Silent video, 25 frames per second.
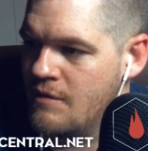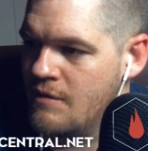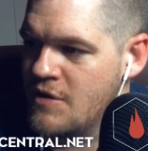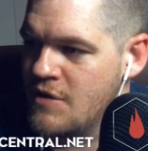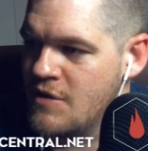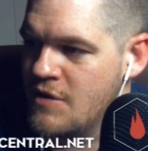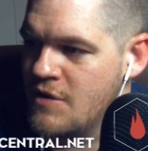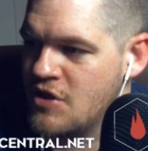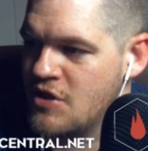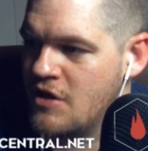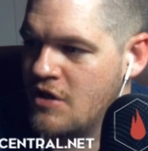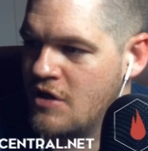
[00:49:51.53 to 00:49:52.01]

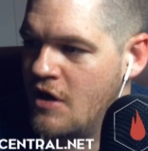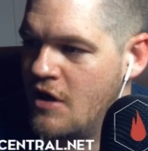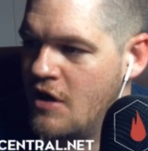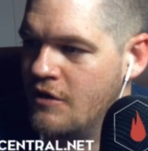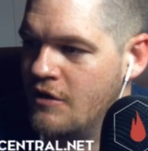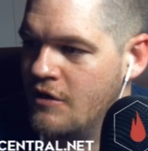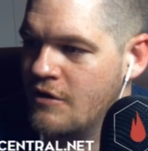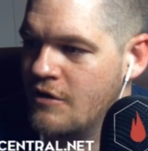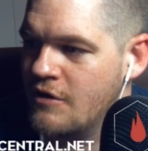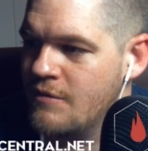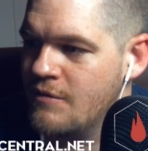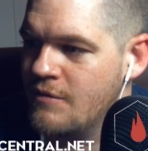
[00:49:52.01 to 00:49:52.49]
Emission
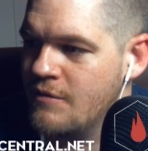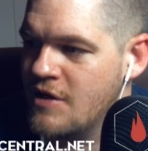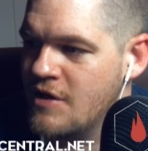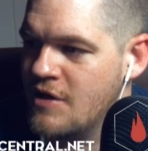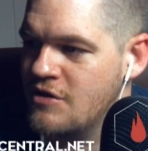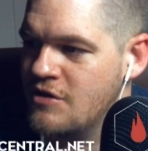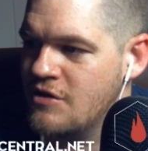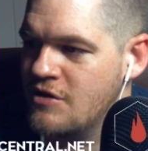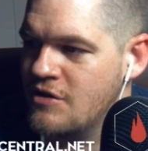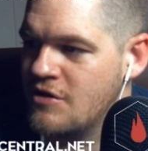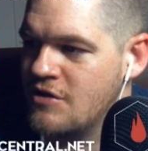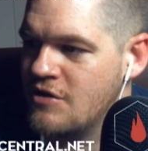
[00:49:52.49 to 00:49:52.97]
color. Make
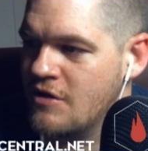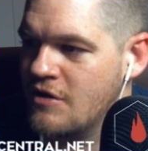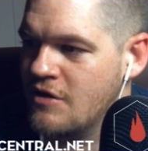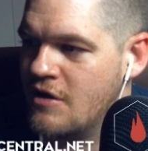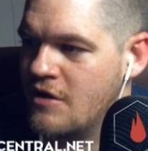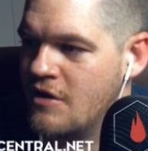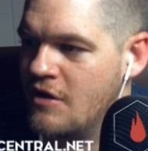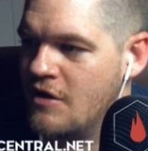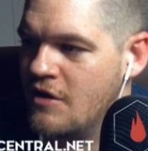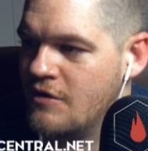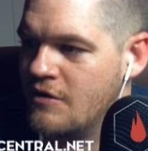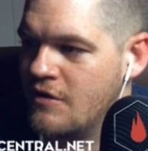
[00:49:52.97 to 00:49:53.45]
sure you turn a
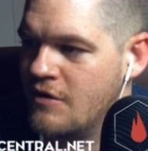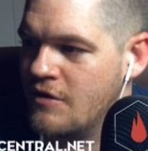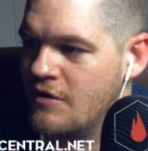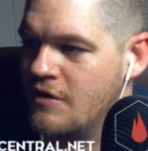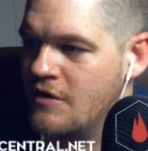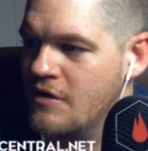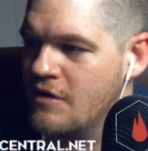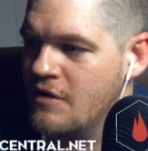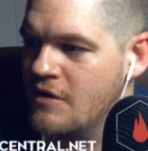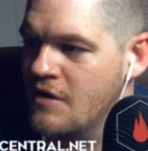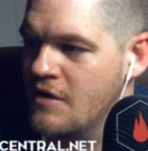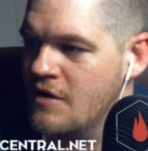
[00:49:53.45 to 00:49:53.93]
color
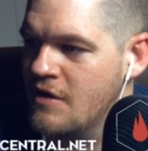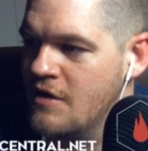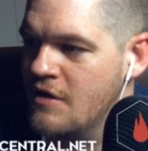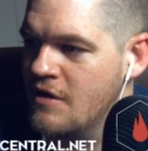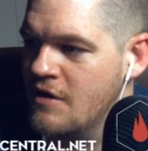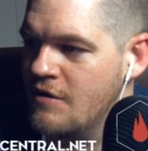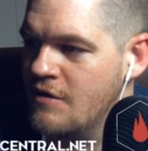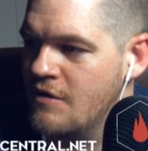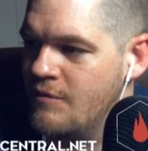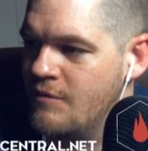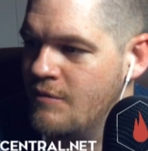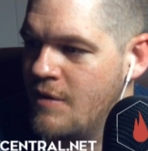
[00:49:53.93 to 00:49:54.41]
on.
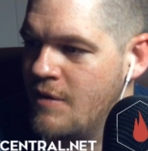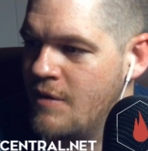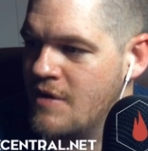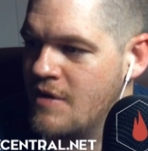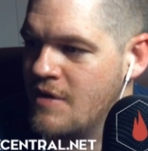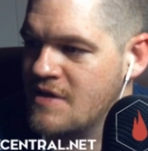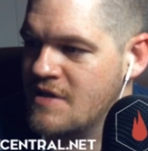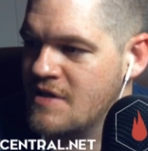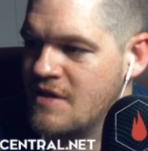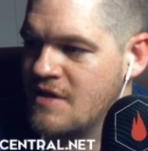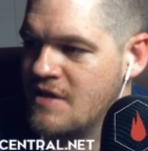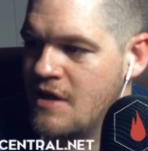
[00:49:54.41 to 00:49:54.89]
Maybe
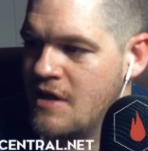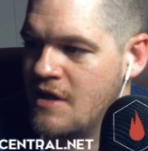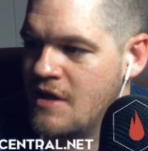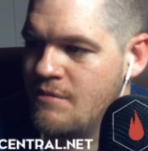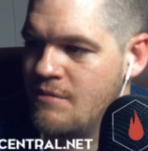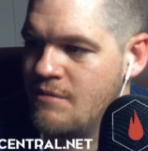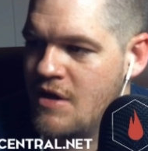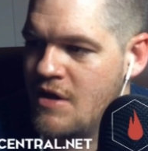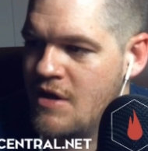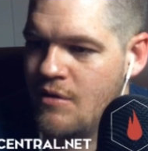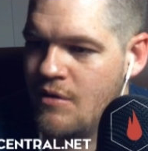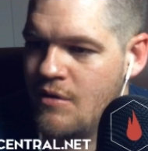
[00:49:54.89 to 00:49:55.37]
this is going to
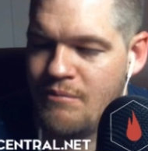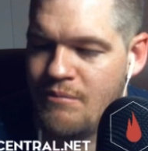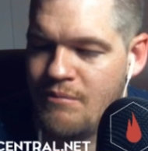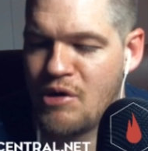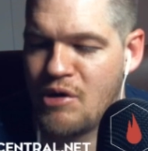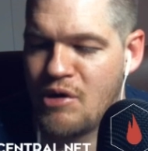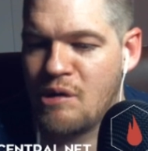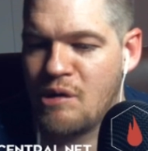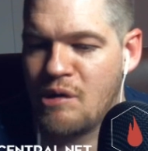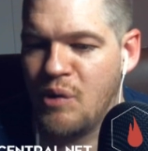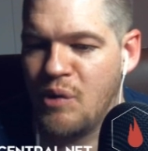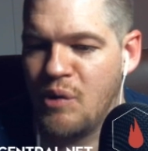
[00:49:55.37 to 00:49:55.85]
emit
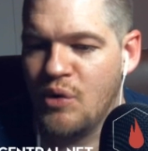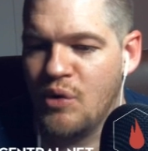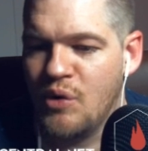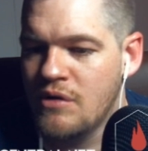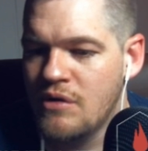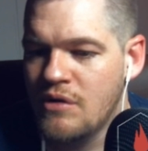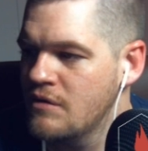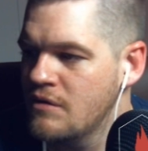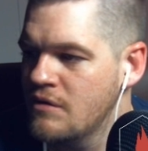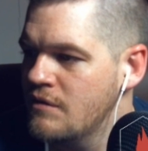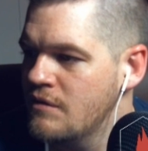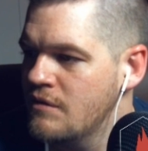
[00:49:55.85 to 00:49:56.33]
purple.